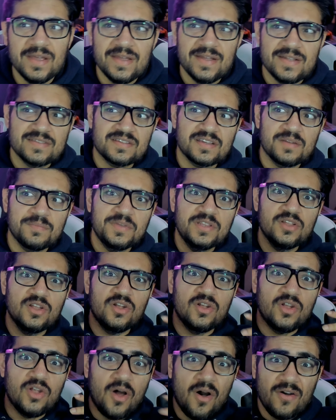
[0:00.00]
it's going to be the
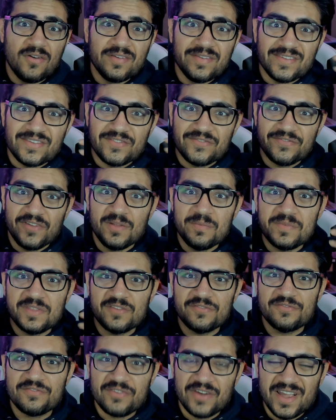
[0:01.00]
longest film in the
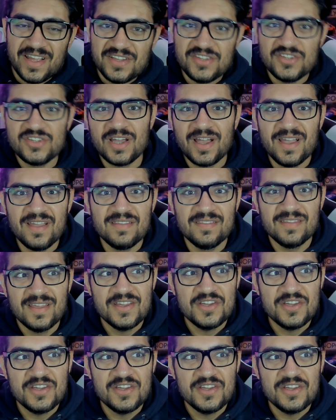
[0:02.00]
franchise.